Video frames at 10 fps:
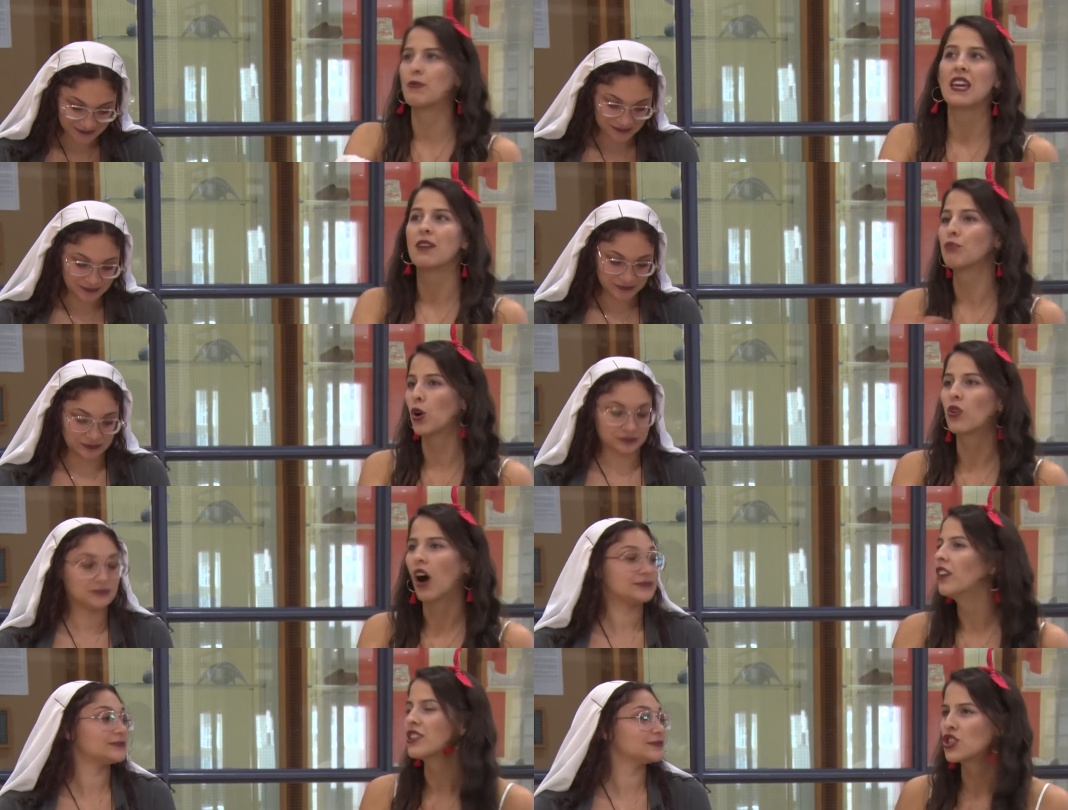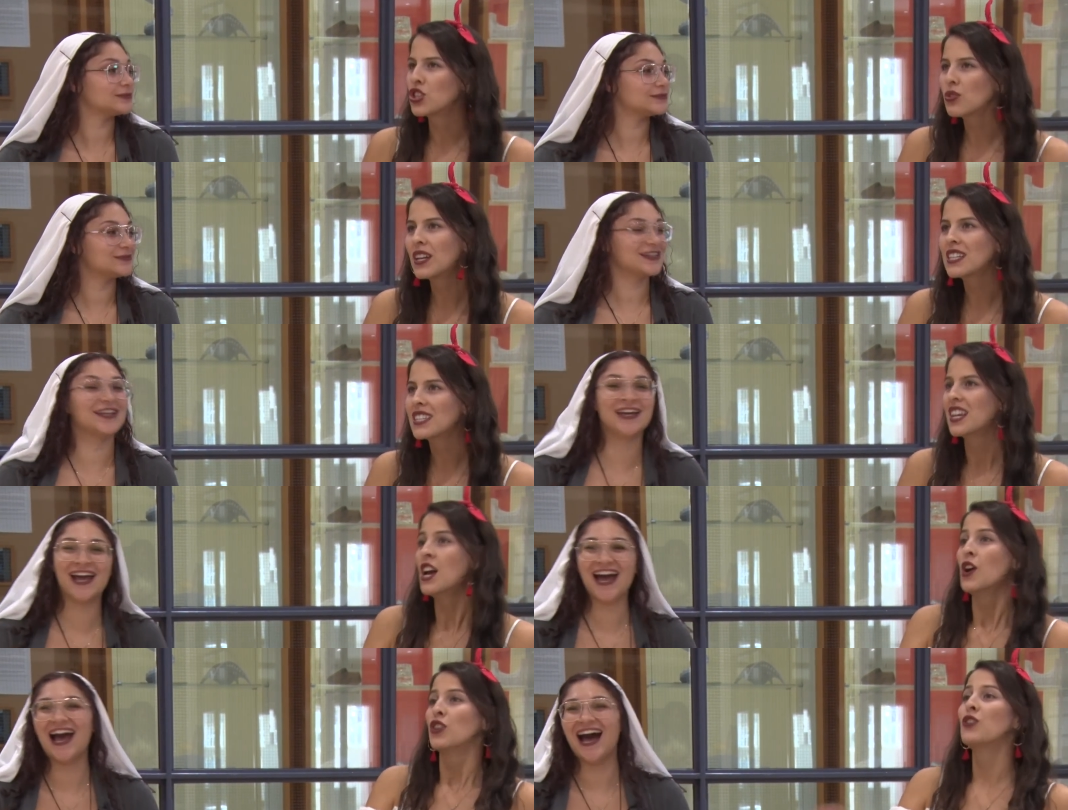Speaker 1: being broke college students.
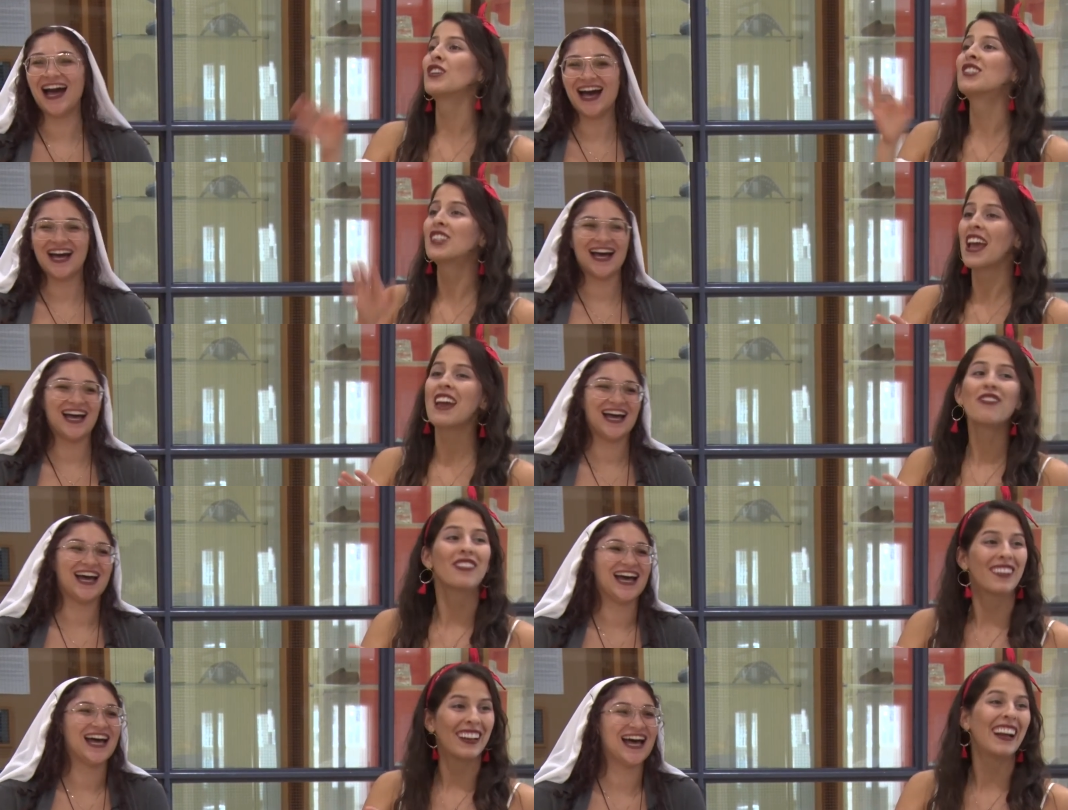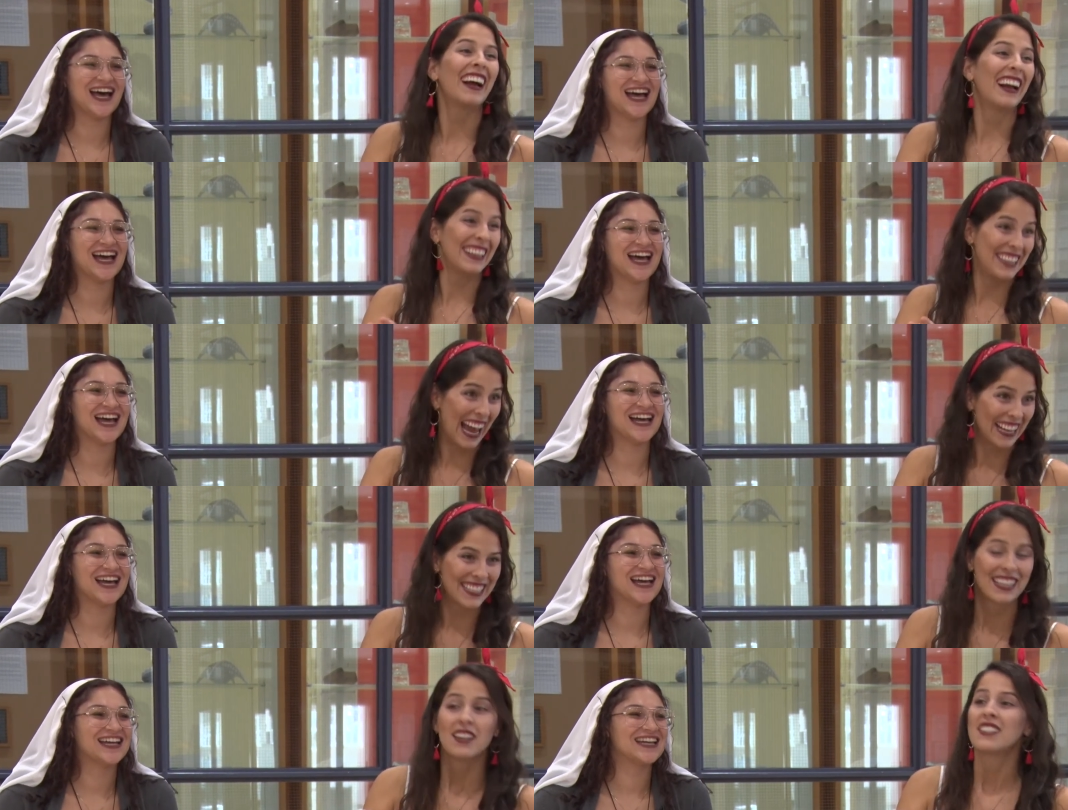Especially for Halloween. Yes. Yeah.
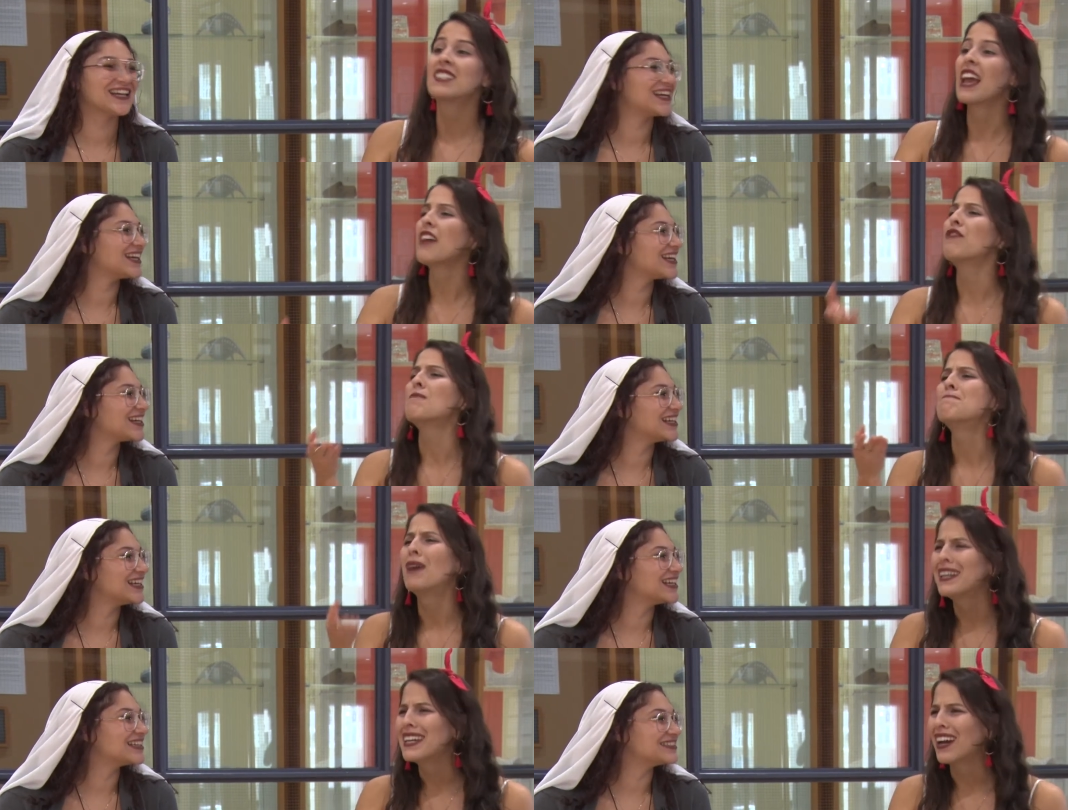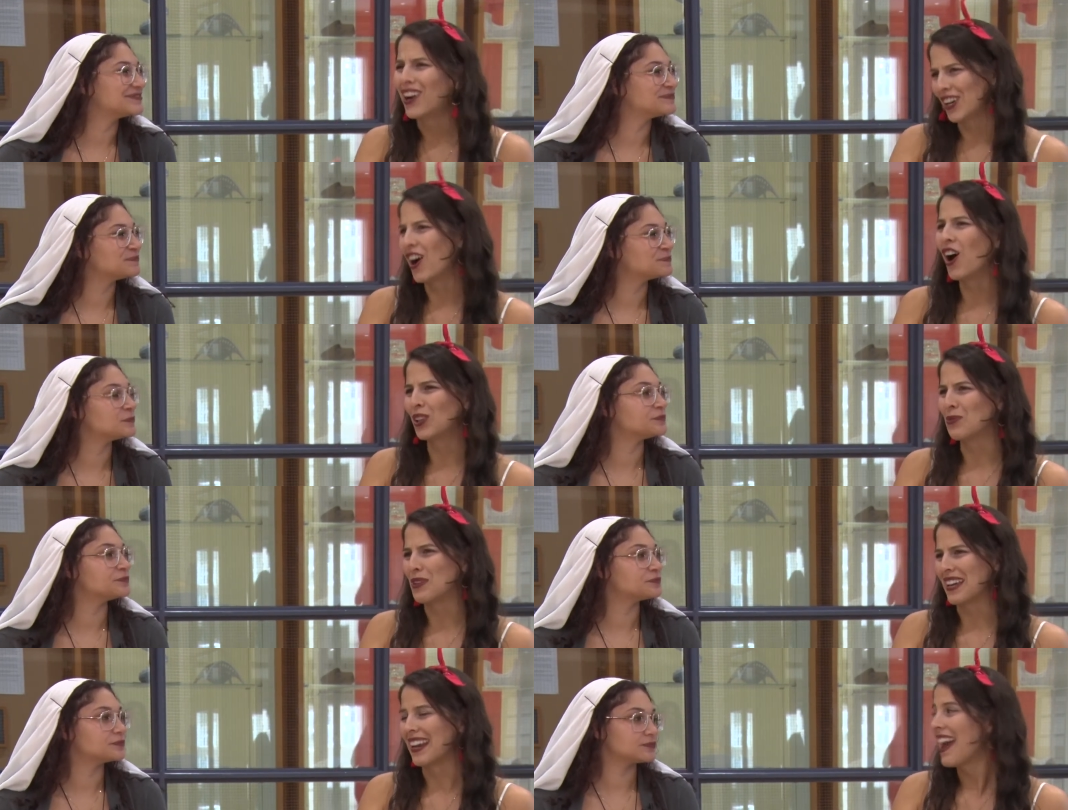Save money on
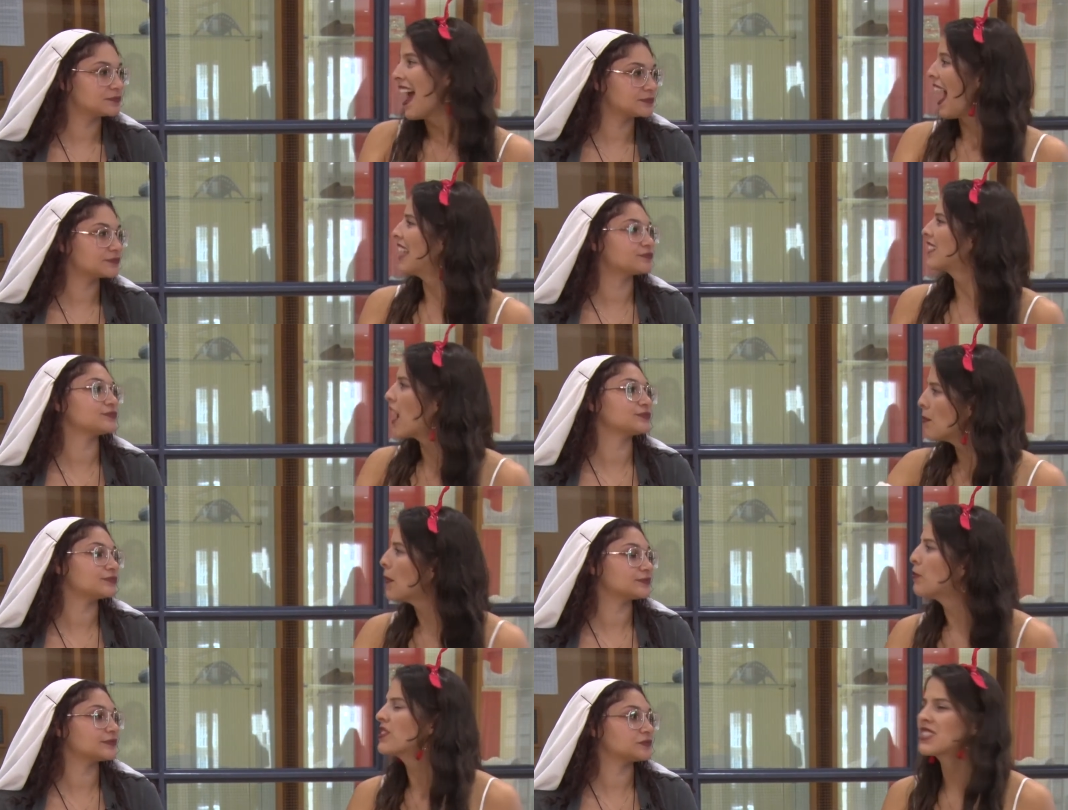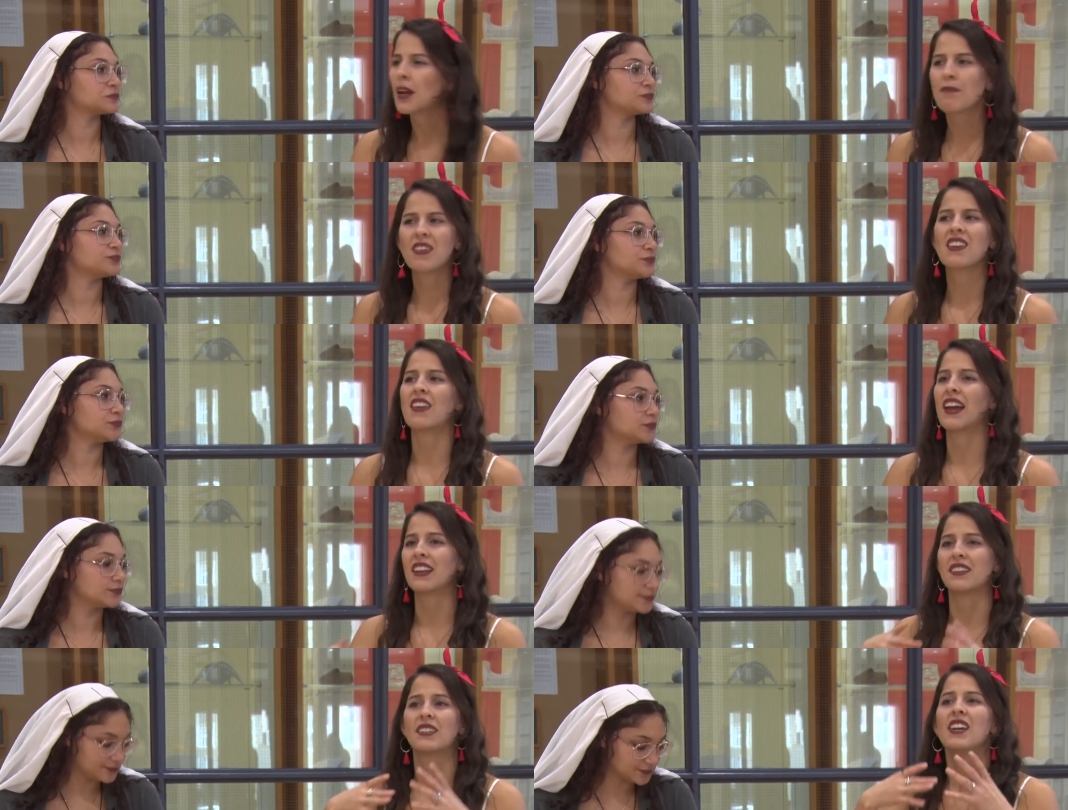Halloween. And come up with something that
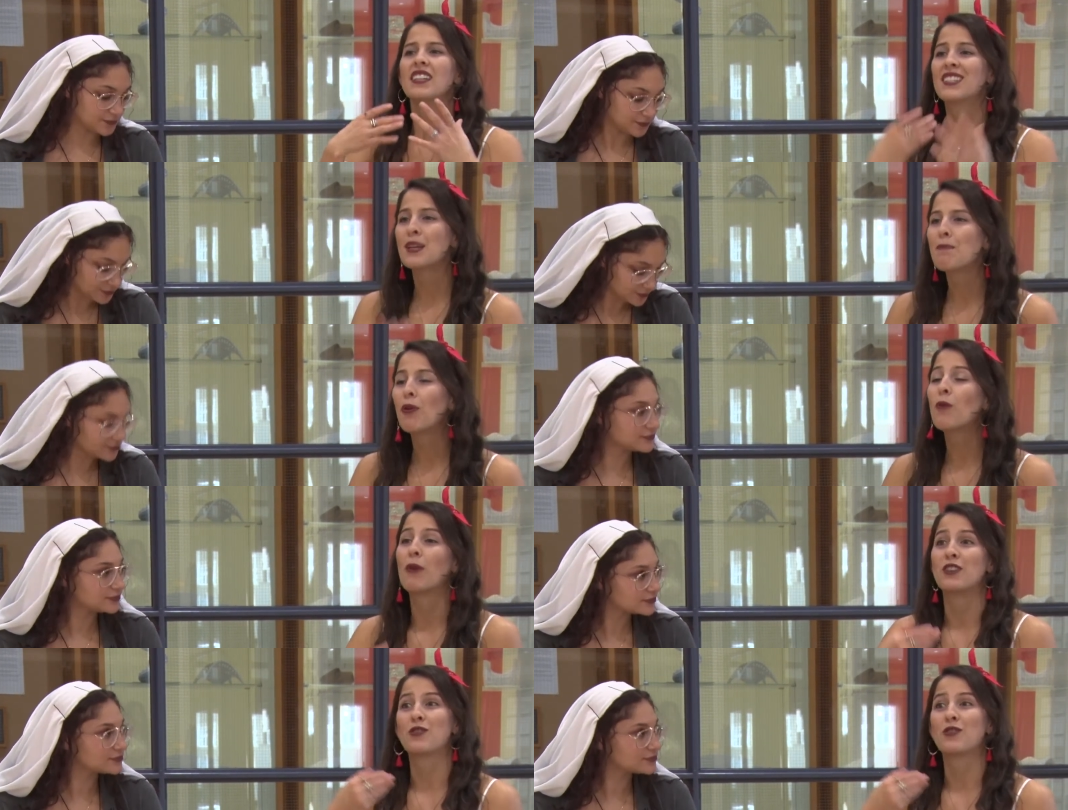is simple but